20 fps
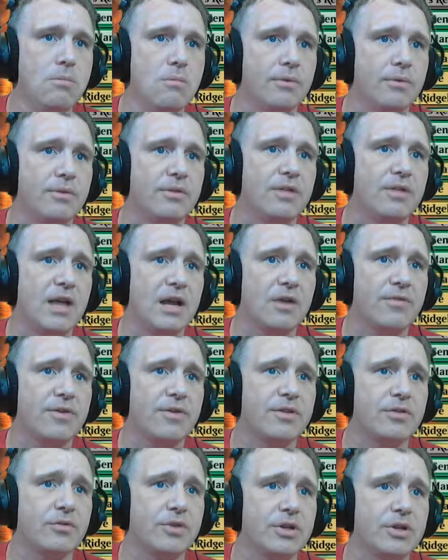
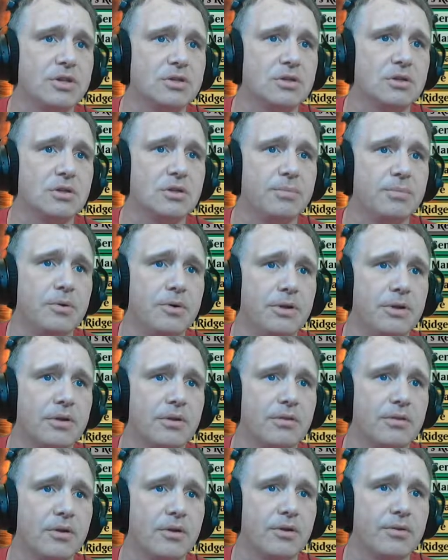Sacrifice a creature, opponent
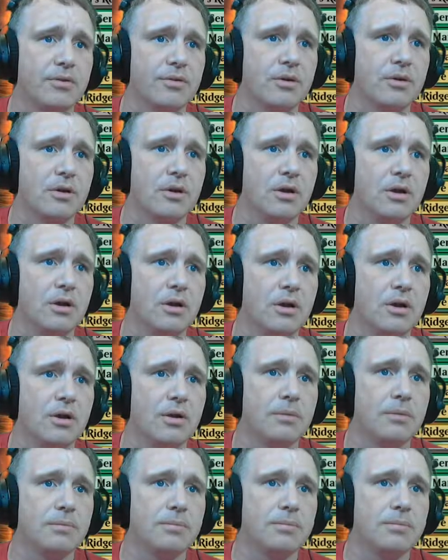discards a
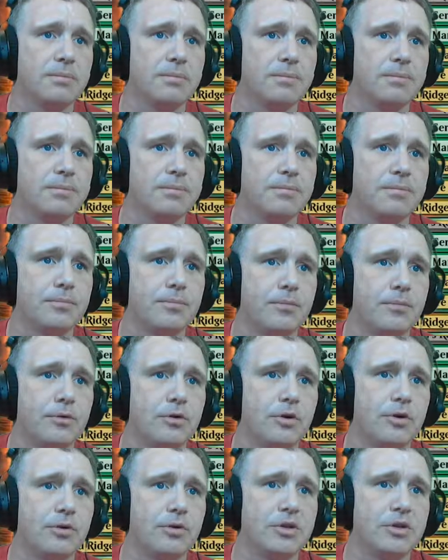card.
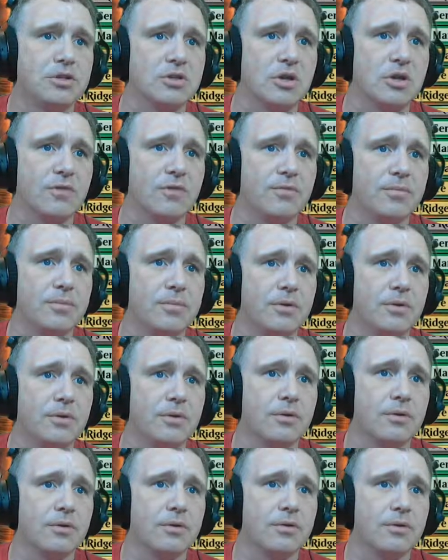Return a creature card from
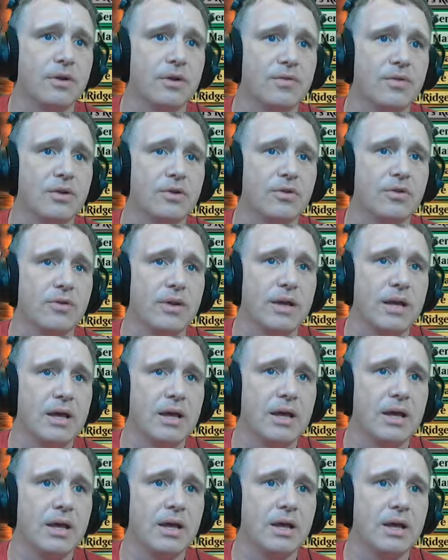your graveyard to your
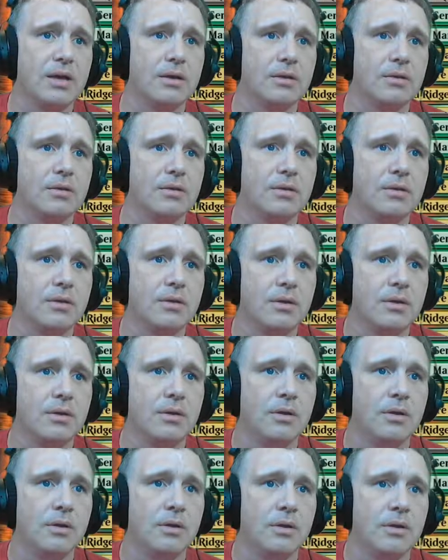hand.
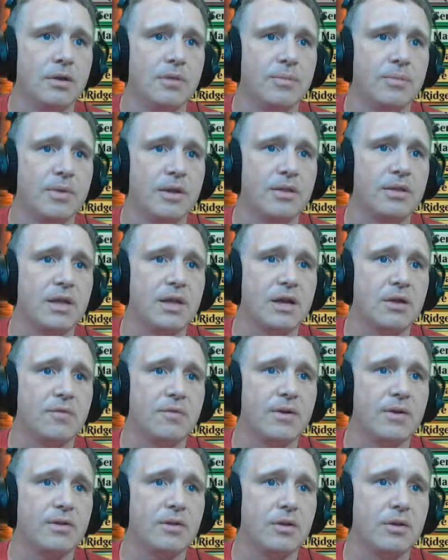You may
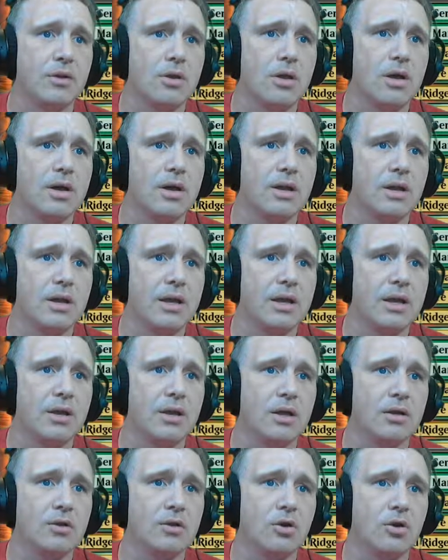sacrifice a non-land,
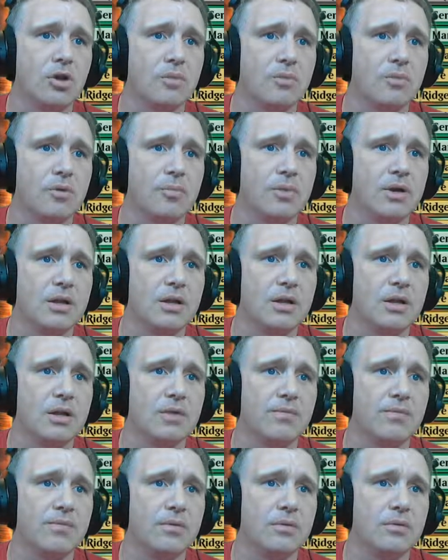non-token permanent.
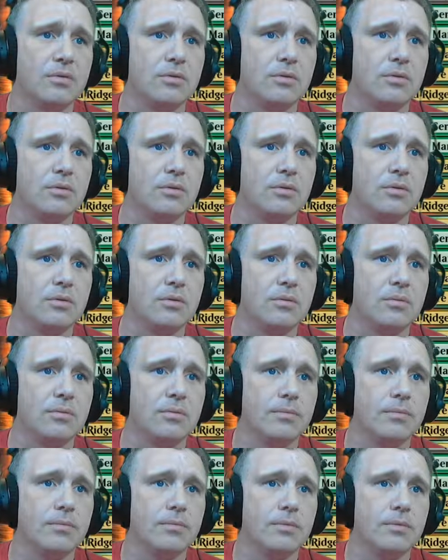If you do...
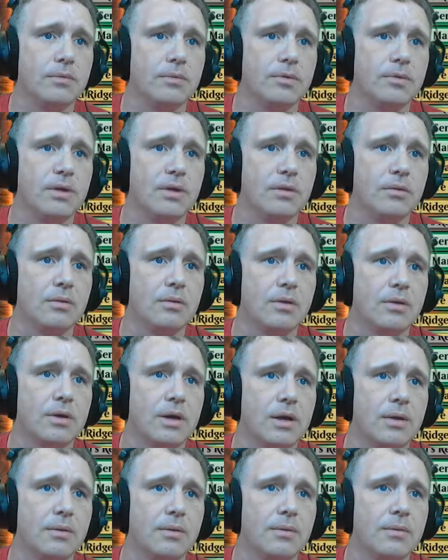
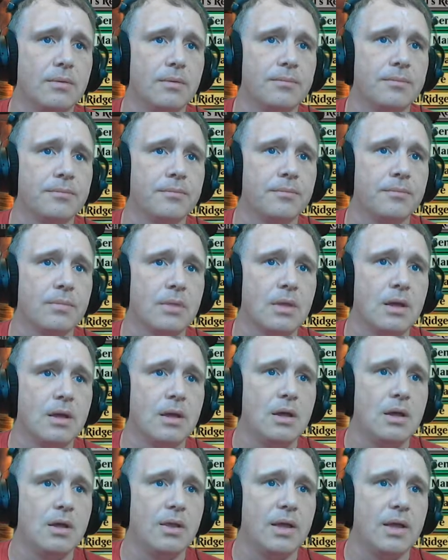Okay.
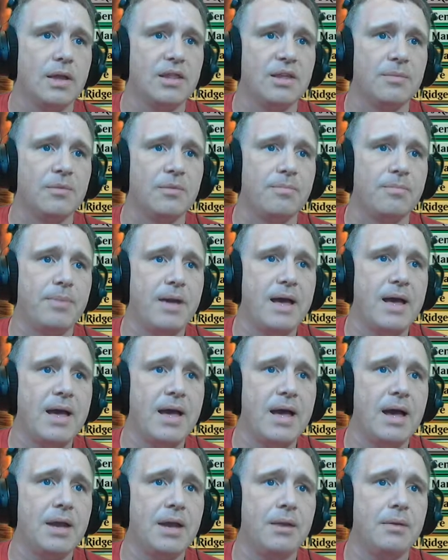That seems
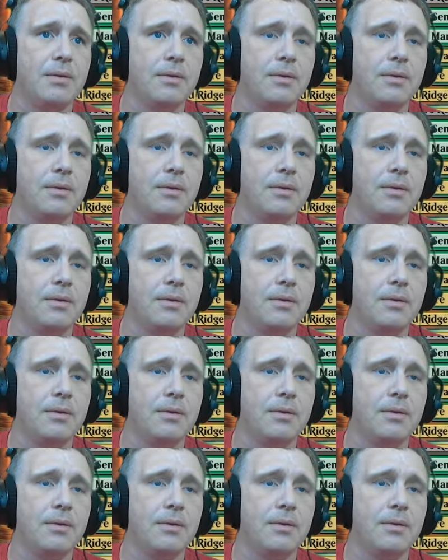bad.